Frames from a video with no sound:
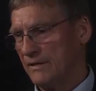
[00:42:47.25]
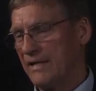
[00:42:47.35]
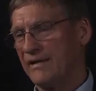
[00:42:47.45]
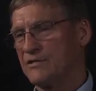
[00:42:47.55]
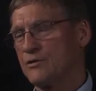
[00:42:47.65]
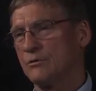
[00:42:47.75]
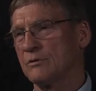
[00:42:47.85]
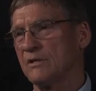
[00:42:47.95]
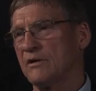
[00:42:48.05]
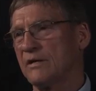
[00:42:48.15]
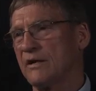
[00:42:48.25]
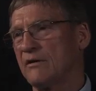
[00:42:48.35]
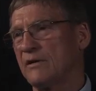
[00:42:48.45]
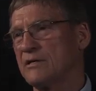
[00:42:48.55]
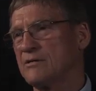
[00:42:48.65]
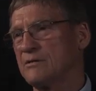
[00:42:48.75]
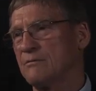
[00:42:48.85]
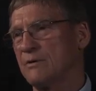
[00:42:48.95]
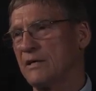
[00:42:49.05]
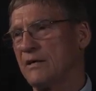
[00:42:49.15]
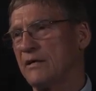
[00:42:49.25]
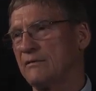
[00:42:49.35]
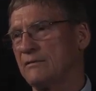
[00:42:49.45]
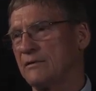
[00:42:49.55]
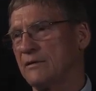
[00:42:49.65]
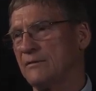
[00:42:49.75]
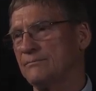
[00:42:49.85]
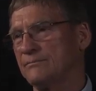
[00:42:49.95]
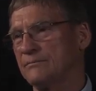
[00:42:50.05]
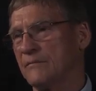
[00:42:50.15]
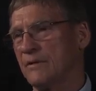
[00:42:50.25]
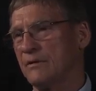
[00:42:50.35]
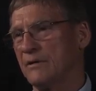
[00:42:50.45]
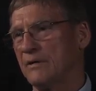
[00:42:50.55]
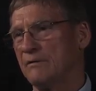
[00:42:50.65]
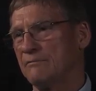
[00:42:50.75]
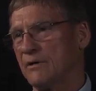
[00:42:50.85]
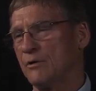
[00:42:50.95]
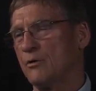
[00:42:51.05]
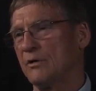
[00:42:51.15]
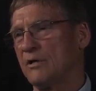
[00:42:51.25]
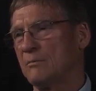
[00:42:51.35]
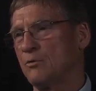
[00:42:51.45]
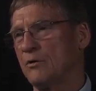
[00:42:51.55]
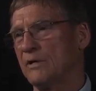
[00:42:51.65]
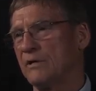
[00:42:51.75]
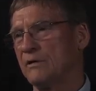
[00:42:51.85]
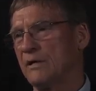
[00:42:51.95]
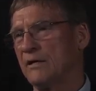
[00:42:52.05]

landing zone clearing areas, so we got hit uh, uh, fairly early in the morning.